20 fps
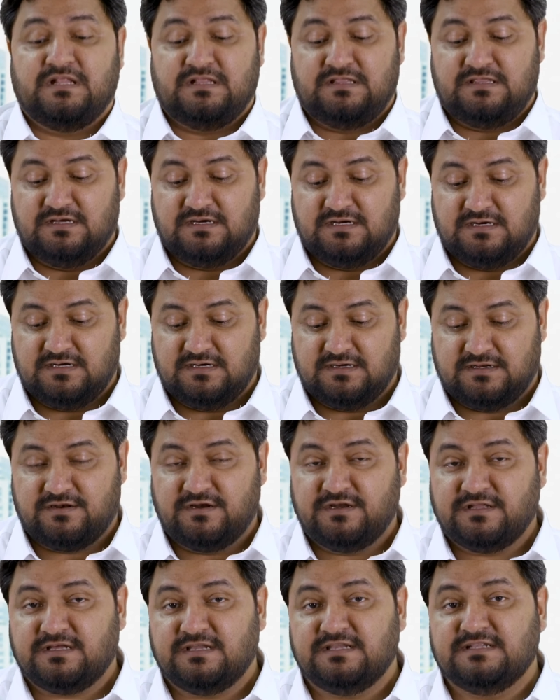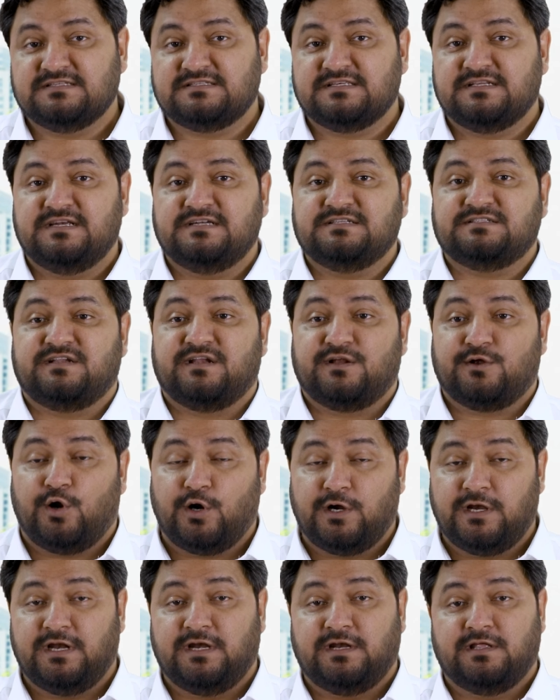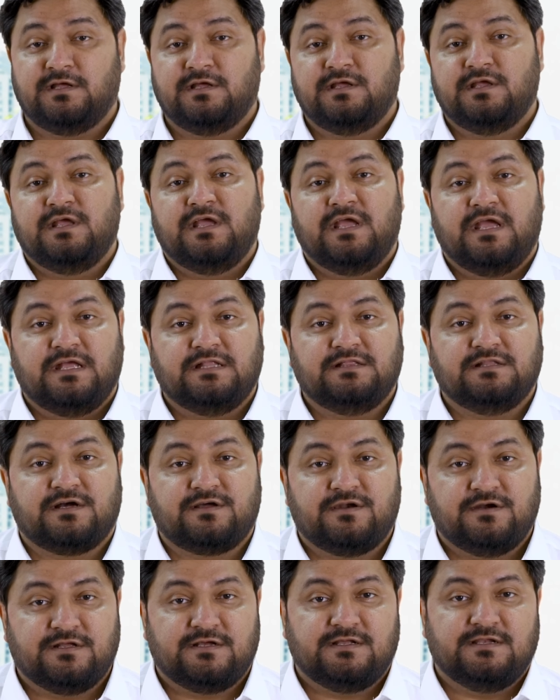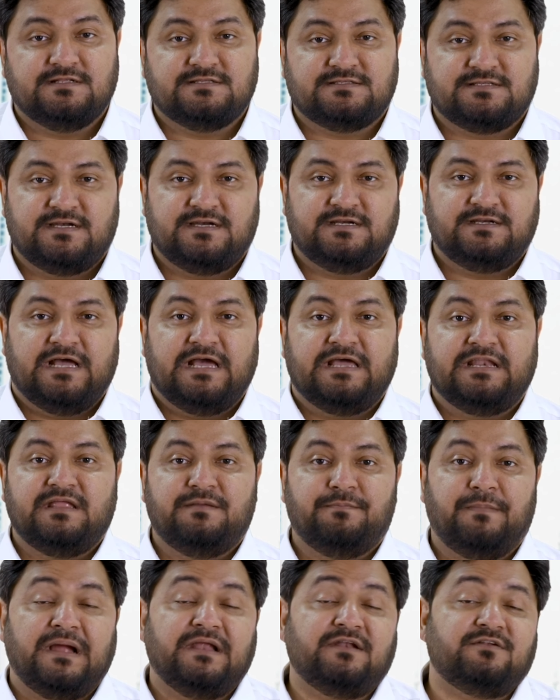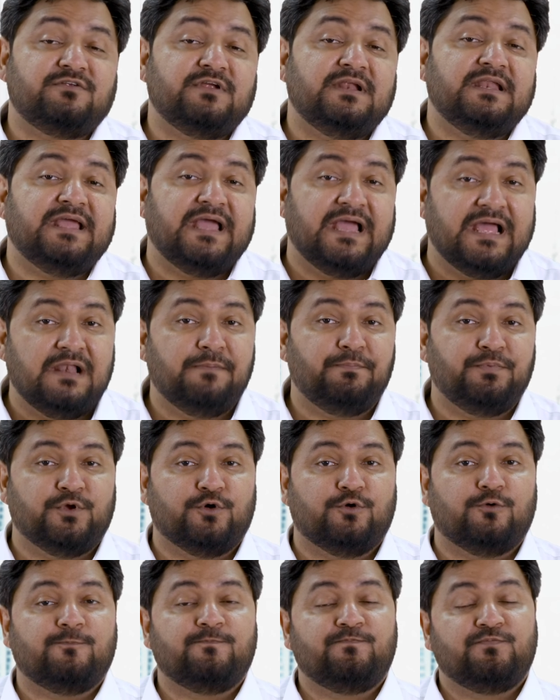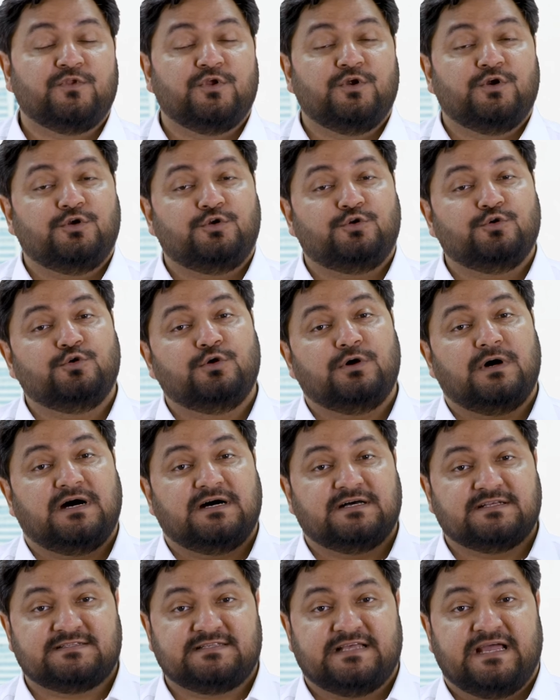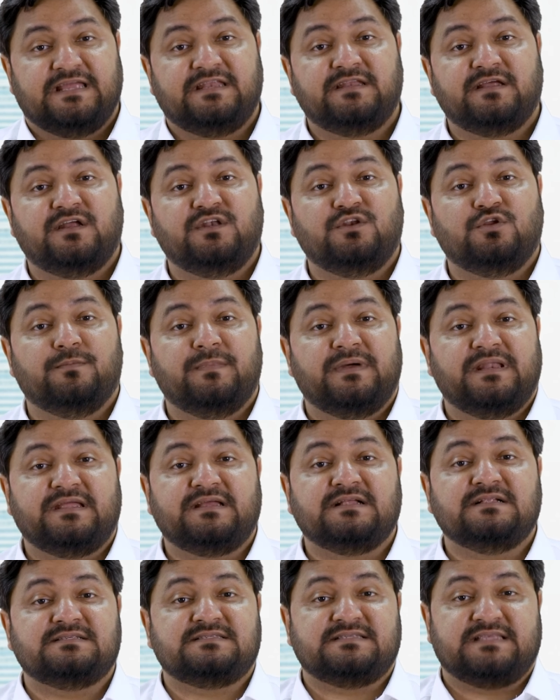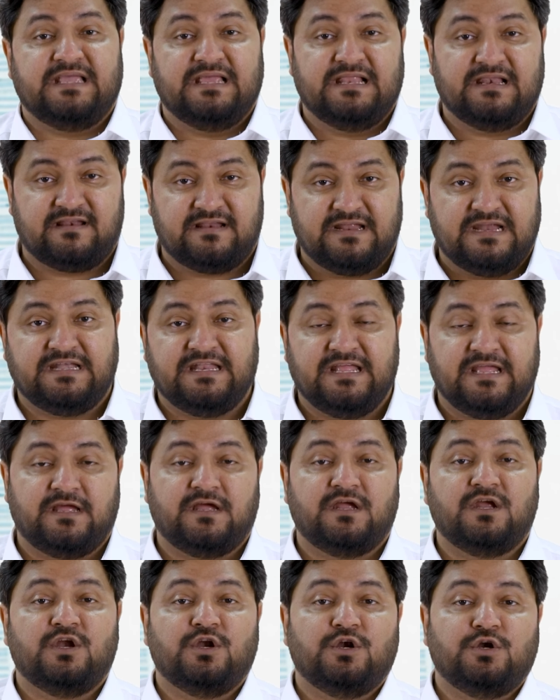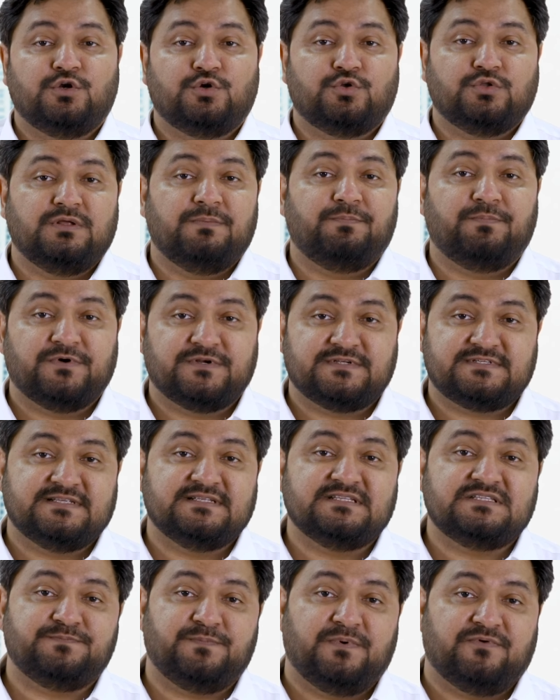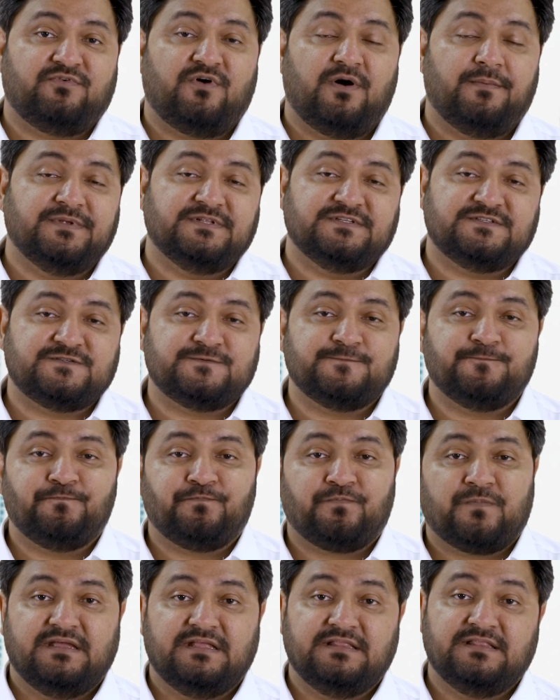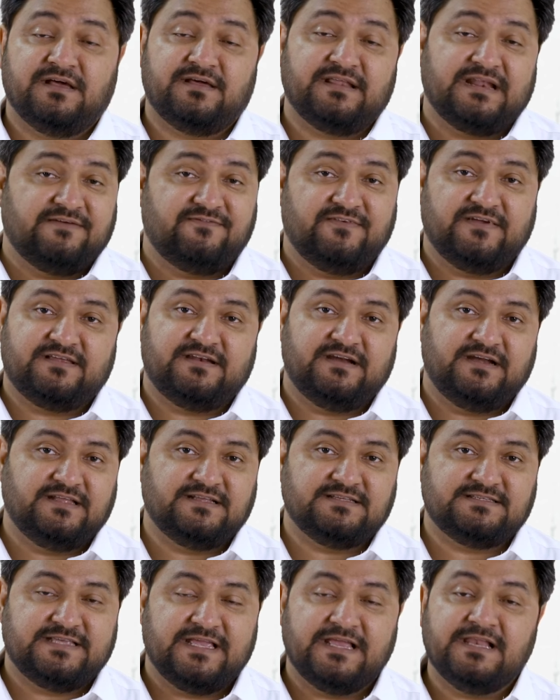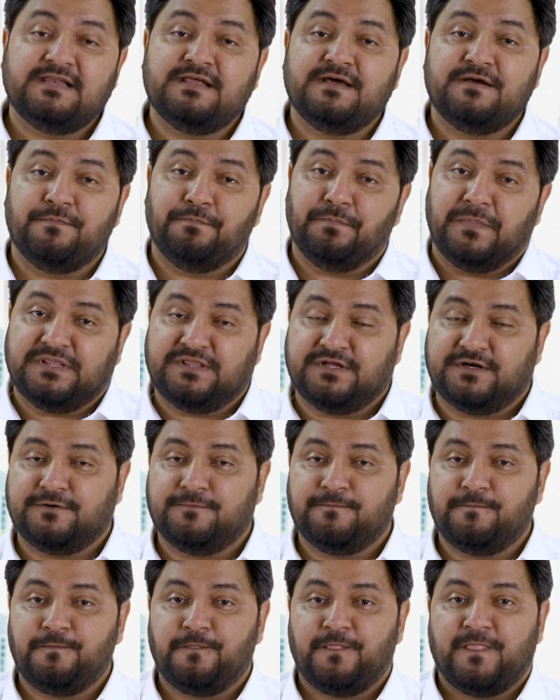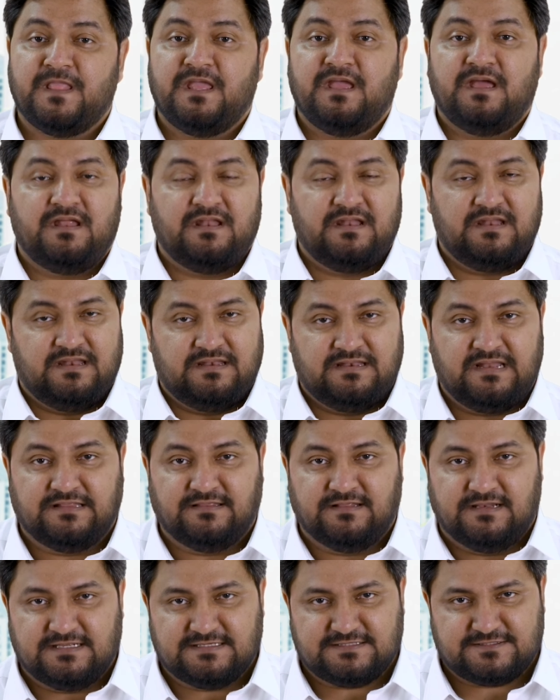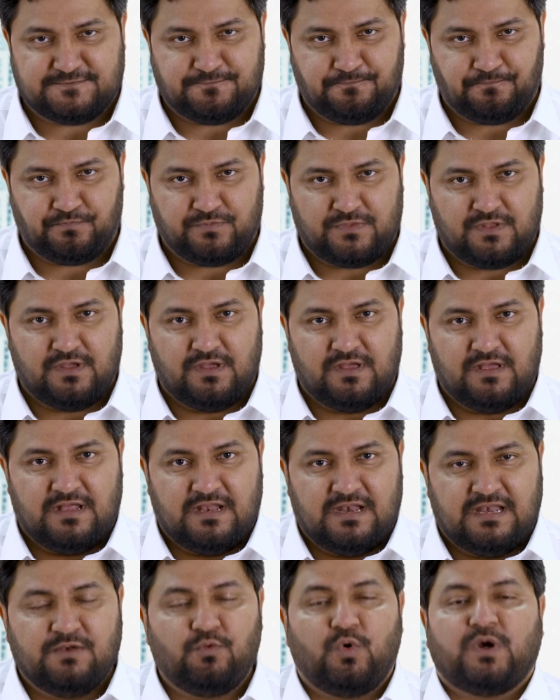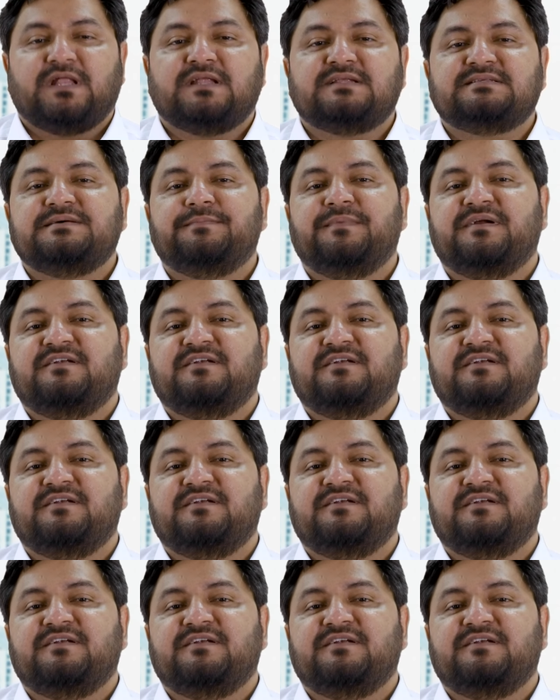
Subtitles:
the critical incidents recorded in the critical incident diary might really help you to assign a numerical scale rating to the person's performance in the graphic rating scale method. Nonetheless, what are some